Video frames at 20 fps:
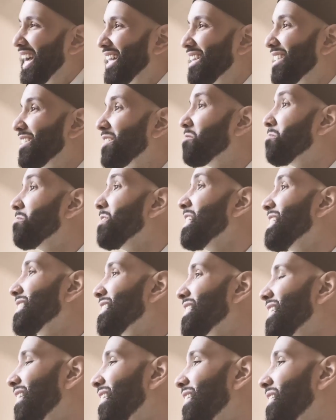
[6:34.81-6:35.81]
And then you
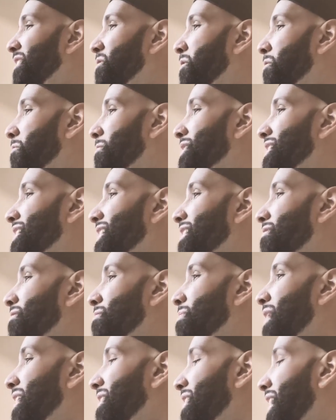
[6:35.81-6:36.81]
reach there and you are
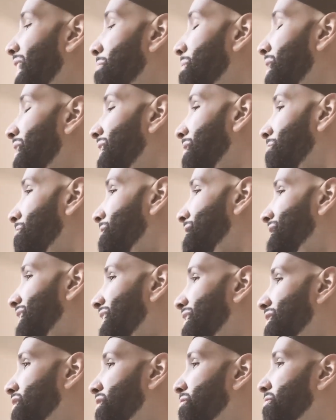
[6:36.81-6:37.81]
received by them, and they will
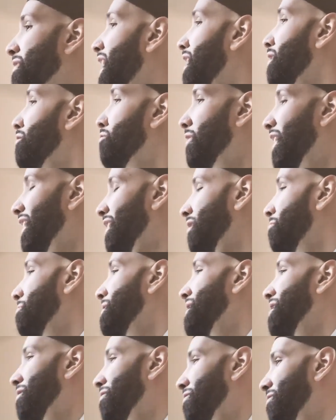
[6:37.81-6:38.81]
say to you, Nahnu lak,
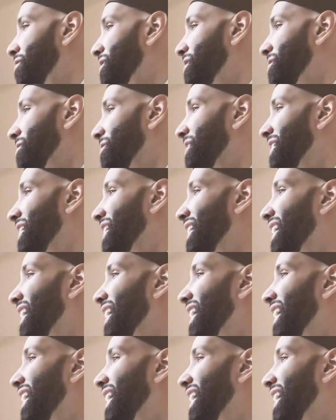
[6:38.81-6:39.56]
we are for you.